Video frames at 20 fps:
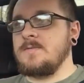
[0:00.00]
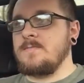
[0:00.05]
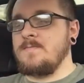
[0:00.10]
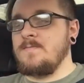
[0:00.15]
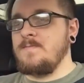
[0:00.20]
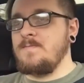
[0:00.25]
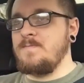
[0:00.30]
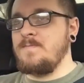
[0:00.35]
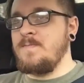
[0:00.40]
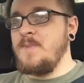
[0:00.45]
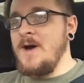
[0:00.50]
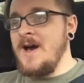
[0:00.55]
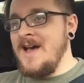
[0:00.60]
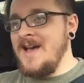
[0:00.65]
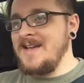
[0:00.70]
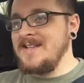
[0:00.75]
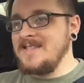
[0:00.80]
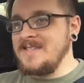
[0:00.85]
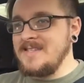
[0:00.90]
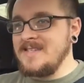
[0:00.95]

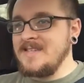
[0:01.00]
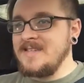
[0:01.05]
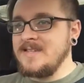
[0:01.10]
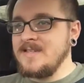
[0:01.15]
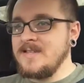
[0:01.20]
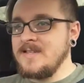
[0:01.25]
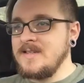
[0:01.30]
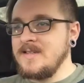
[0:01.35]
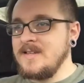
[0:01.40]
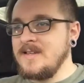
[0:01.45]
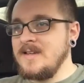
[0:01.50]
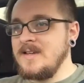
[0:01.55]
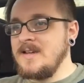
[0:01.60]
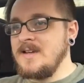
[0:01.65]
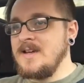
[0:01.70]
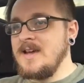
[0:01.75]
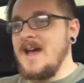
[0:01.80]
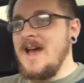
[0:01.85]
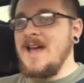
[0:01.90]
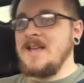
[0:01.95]
but
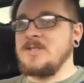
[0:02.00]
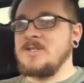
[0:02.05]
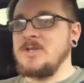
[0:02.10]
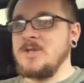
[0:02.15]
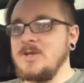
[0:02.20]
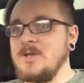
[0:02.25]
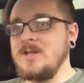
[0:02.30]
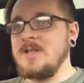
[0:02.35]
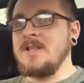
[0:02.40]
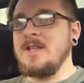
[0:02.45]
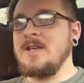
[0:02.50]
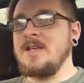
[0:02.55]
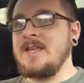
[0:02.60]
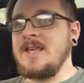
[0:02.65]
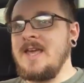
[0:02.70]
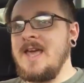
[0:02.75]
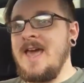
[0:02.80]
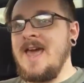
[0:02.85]
I took a look